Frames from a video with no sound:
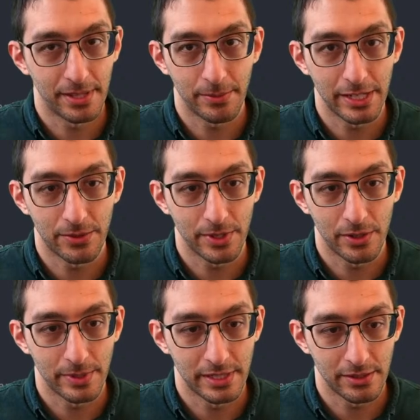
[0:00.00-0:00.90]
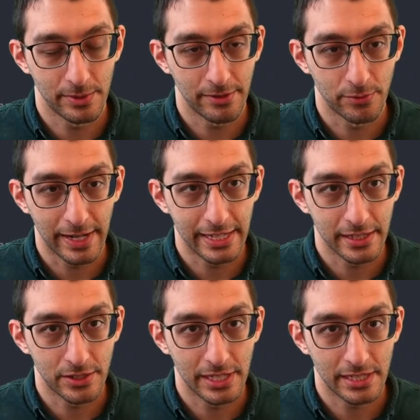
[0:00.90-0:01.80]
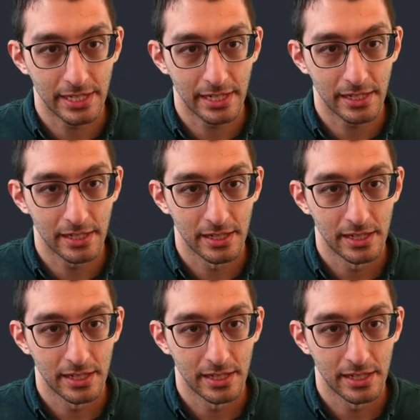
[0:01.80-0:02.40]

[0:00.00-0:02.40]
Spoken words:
that we don't know until we read in the JSON data.